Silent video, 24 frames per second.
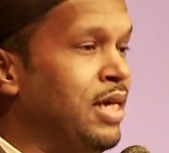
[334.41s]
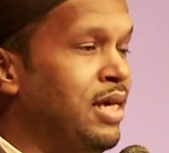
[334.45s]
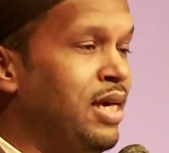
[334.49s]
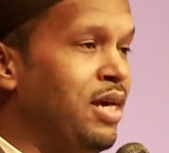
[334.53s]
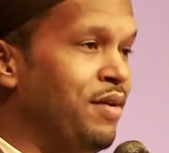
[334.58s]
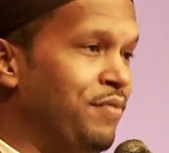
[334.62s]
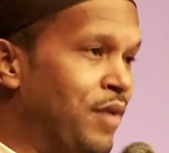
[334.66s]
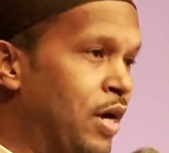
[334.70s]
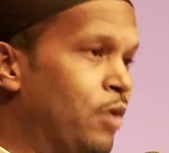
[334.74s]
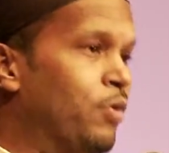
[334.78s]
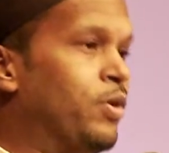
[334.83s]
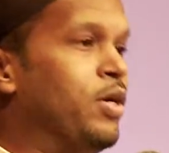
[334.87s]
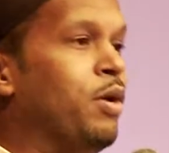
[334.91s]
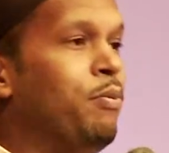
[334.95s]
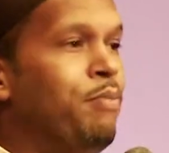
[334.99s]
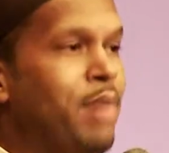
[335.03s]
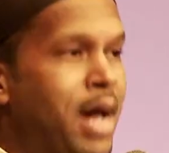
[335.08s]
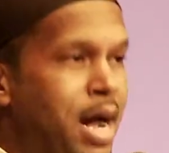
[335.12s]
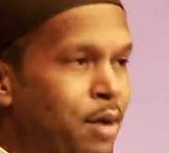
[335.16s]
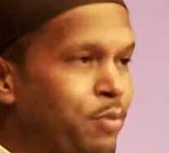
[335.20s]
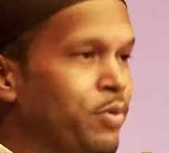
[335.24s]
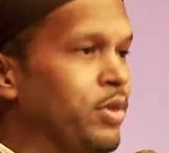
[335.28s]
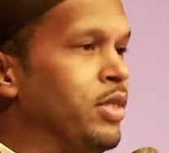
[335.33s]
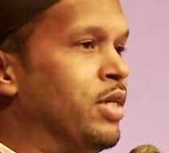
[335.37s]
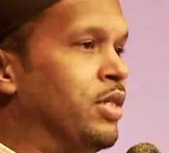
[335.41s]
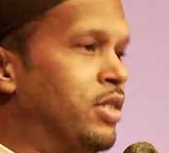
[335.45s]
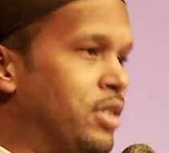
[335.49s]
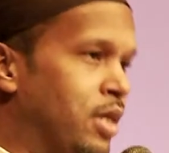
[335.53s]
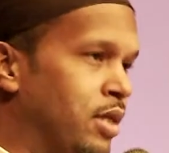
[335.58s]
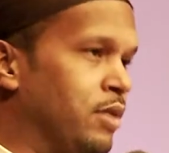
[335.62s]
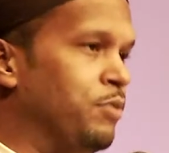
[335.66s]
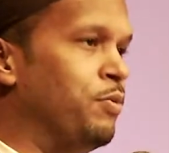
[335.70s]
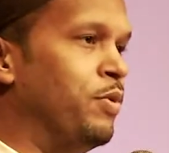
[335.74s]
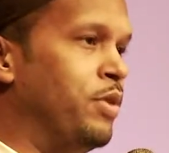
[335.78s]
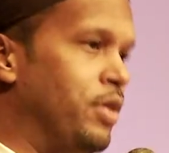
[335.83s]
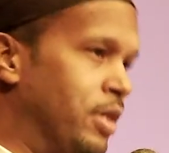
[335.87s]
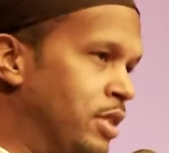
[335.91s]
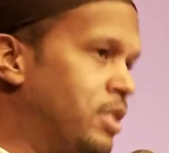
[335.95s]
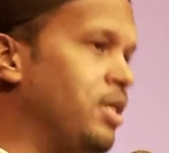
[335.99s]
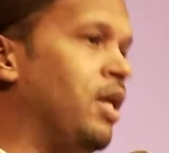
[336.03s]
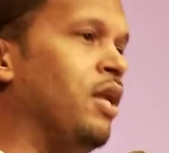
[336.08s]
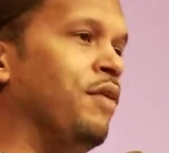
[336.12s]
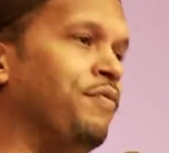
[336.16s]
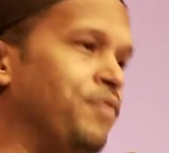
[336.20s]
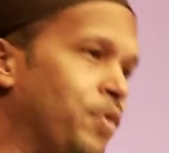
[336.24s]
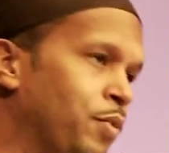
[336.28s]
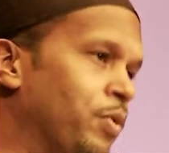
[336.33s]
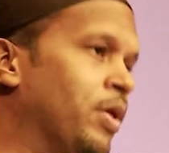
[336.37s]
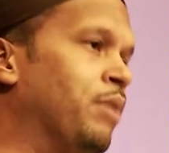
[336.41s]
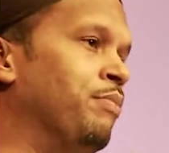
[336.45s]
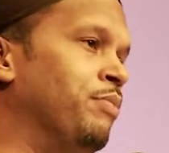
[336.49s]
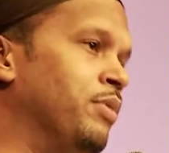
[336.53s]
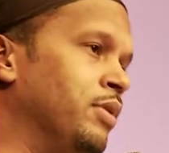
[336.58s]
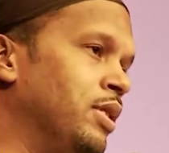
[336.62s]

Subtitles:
if I don't come back with your telephone number.